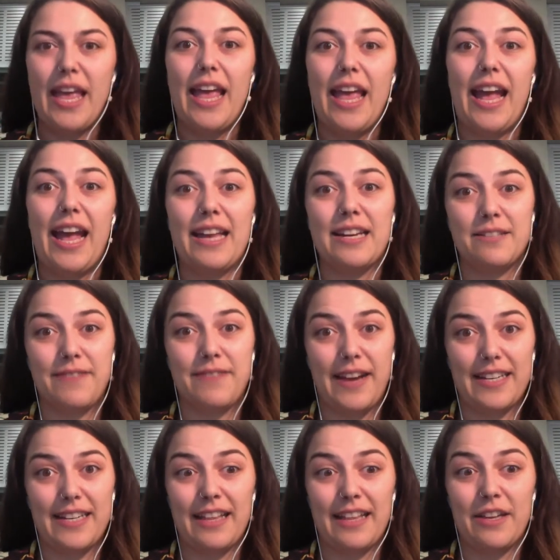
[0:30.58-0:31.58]
And in
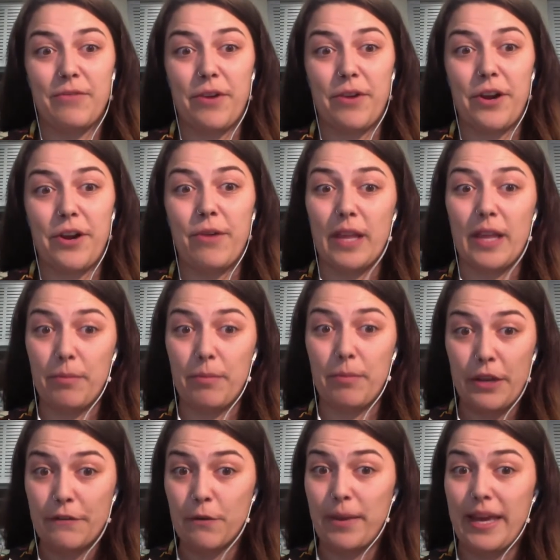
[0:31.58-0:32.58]
fact, Ellen wrote a really
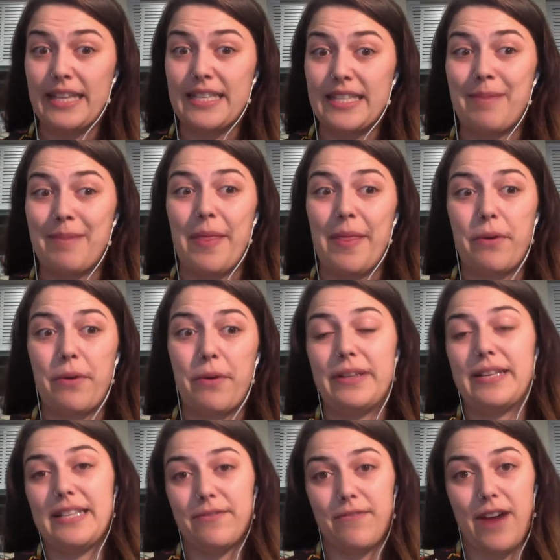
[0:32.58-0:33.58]
beautiful piece about the
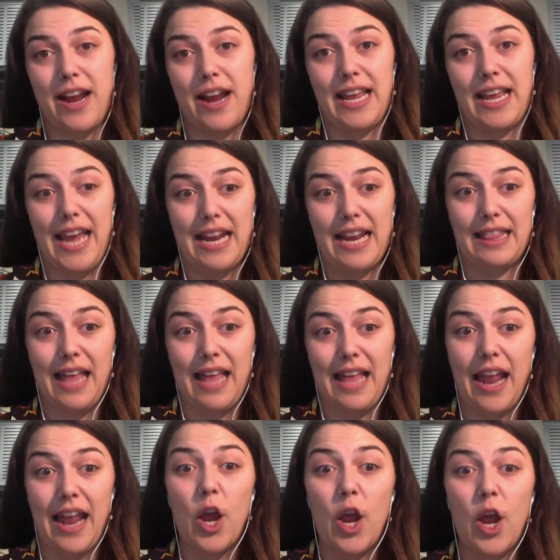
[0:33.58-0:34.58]
process of writing Heat and
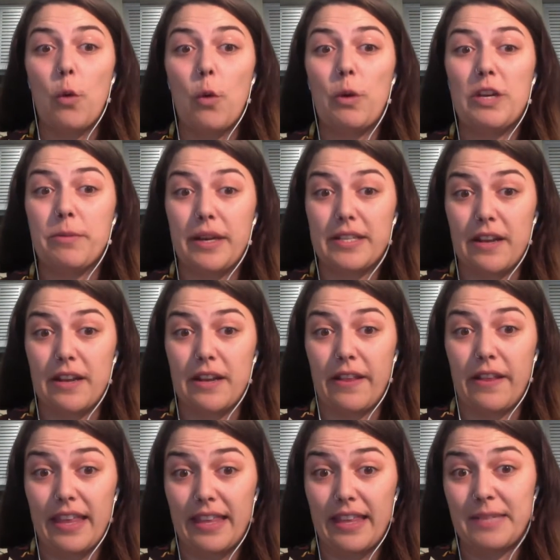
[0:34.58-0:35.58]
Light, which we posted on the
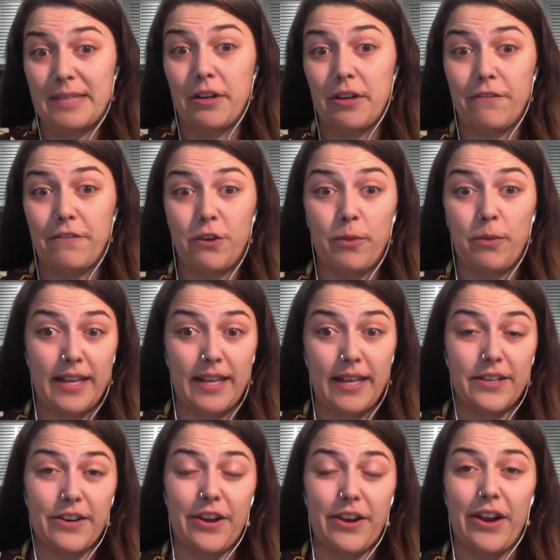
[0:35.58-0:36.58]
Killings blog a few weeks
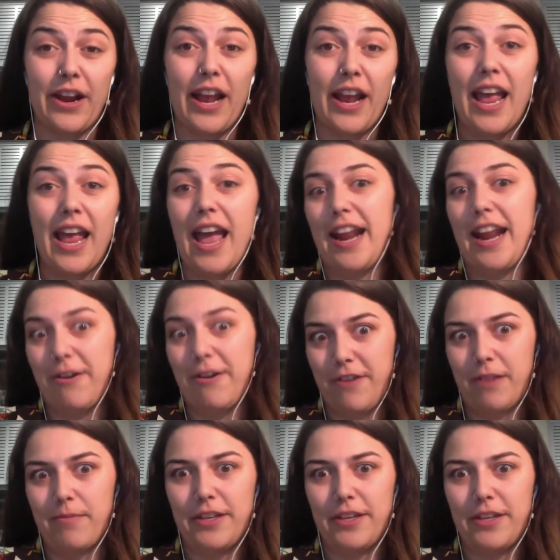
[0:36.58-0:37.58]
ago, and I would
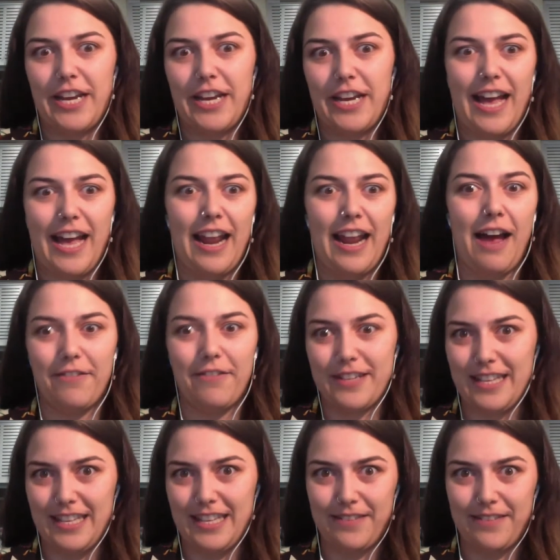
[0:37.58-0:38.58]
recommend you check out
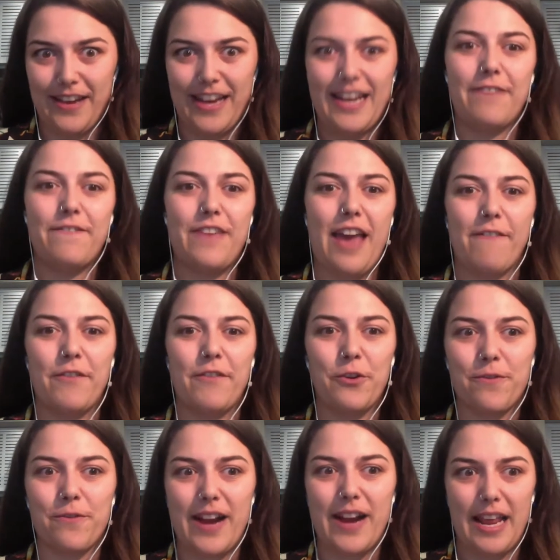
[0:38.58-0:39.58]
after this event if you haven't
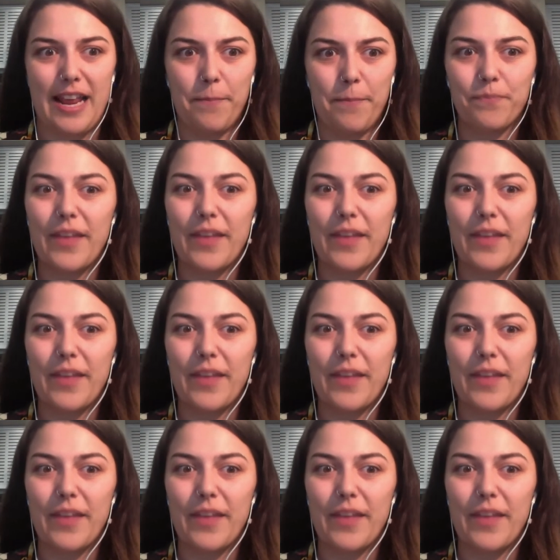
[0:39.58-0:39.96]
already.